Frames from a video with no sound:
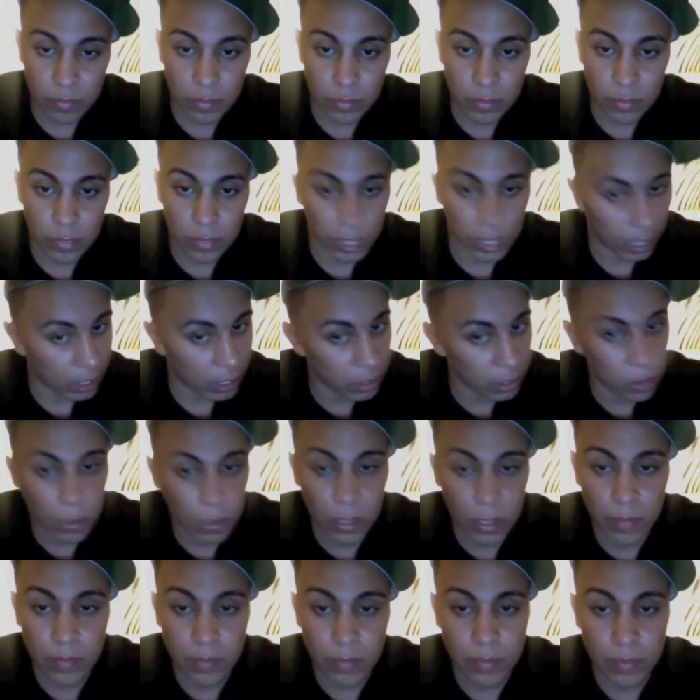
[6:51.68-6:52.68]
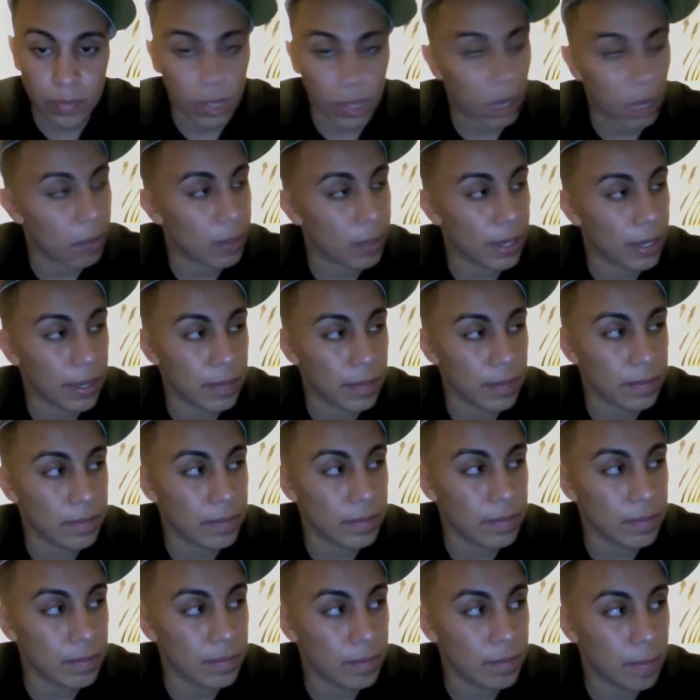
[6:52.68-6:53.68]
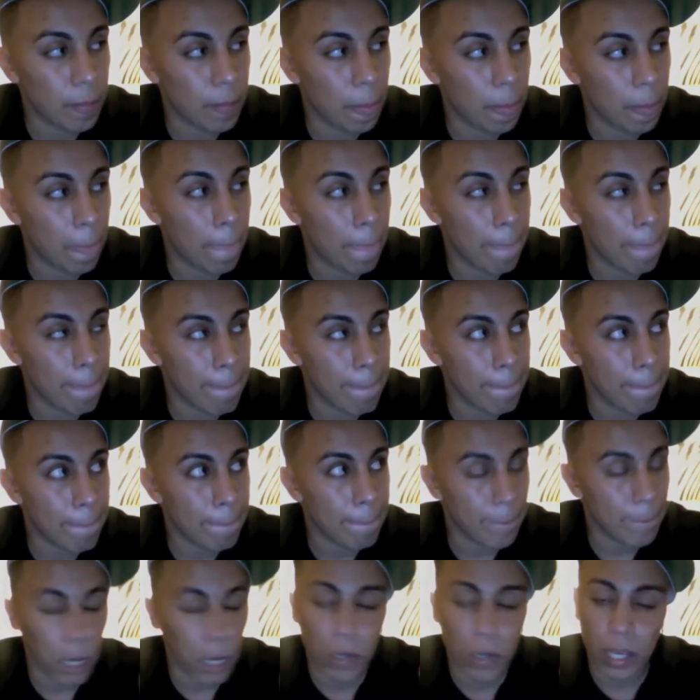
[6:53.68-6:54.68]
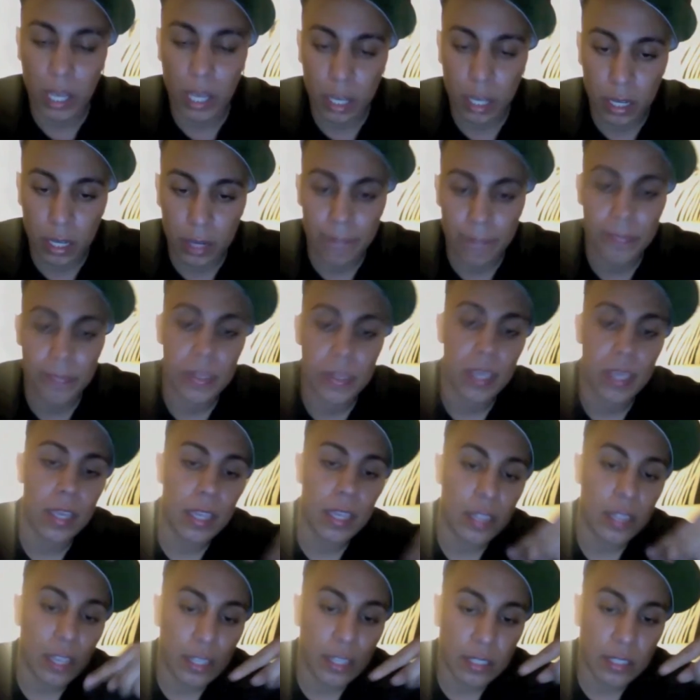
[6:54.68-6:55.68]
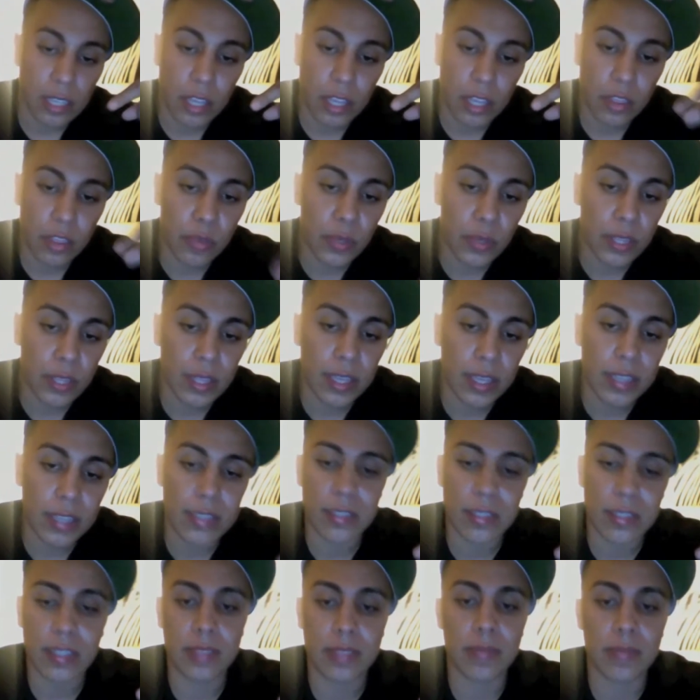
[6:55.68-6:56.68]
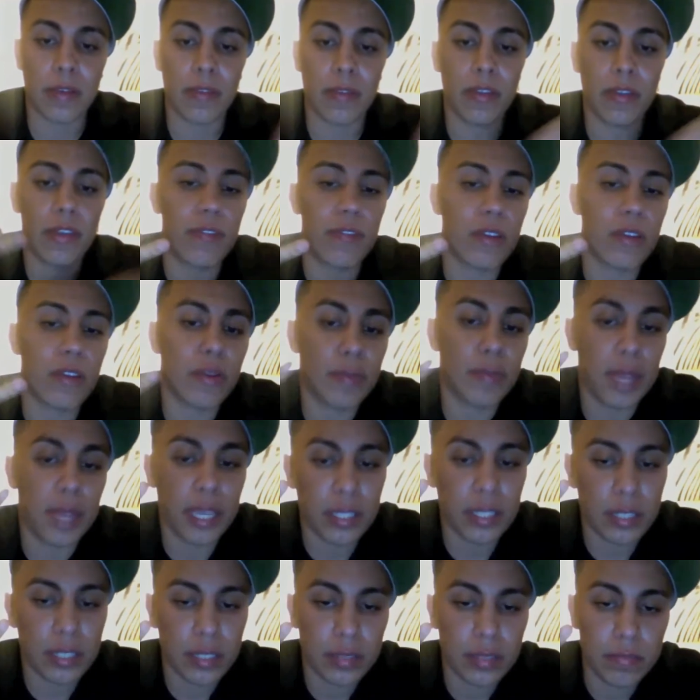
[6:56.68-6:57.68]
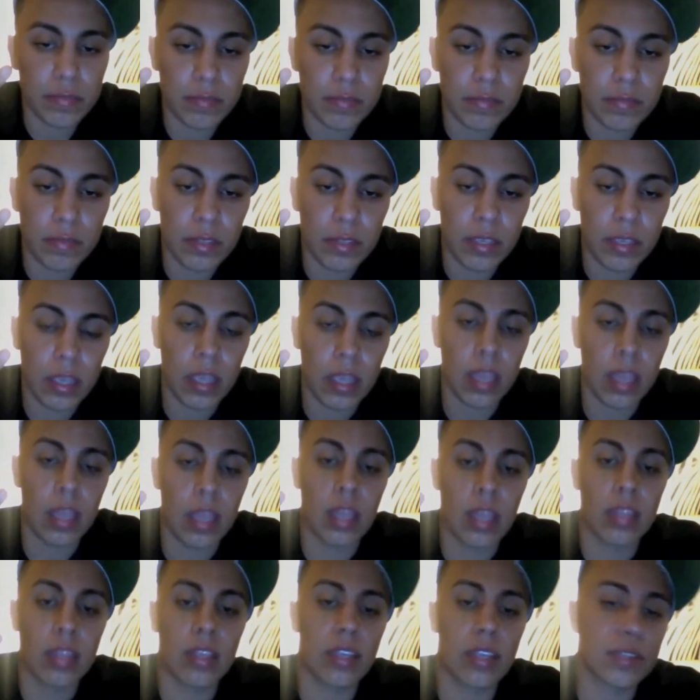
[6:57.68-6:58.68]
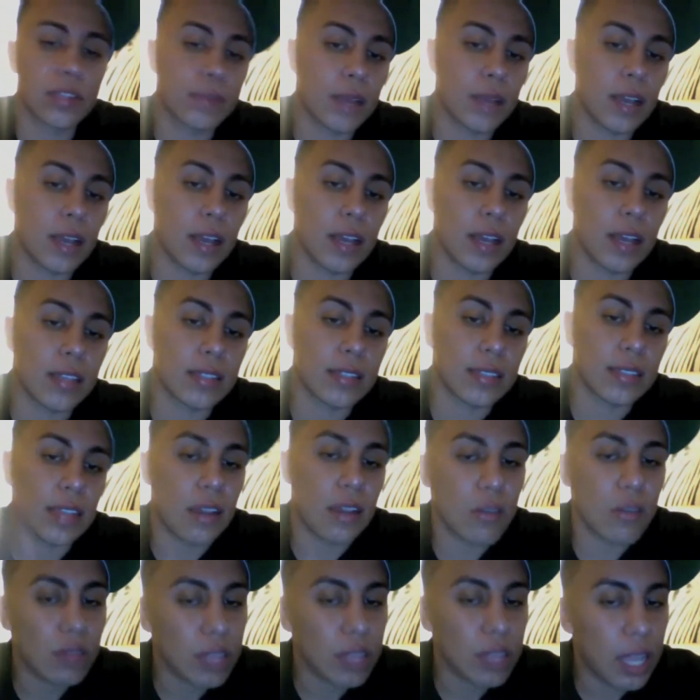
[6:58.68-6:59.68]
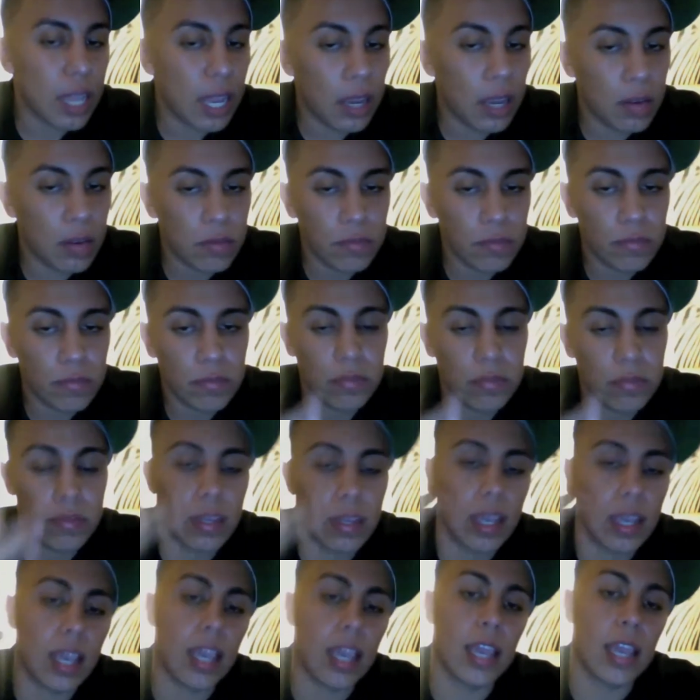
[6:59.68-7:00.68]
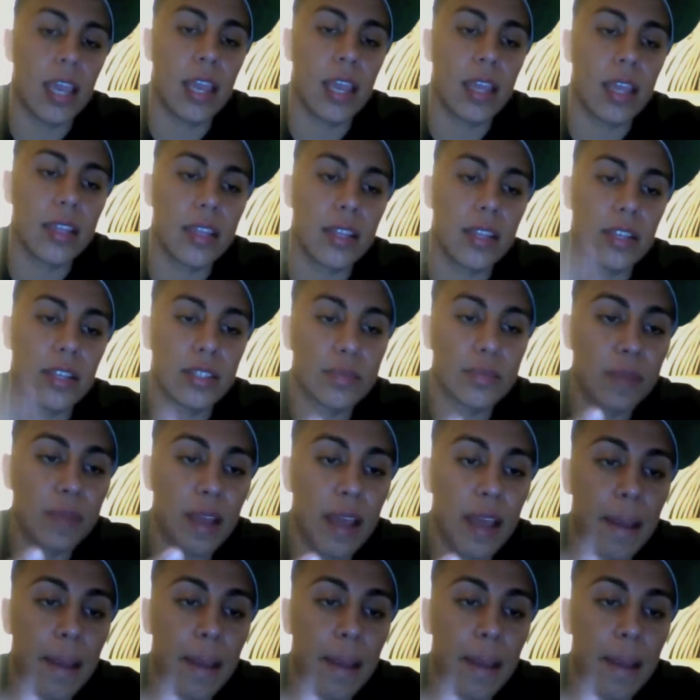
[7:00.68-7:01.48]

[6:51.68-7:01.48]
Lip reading: go ahead, do it. I'll wait. Okay, good. There's 3 links. There's my Reverb Nation, there's my SoundCloud, and there's my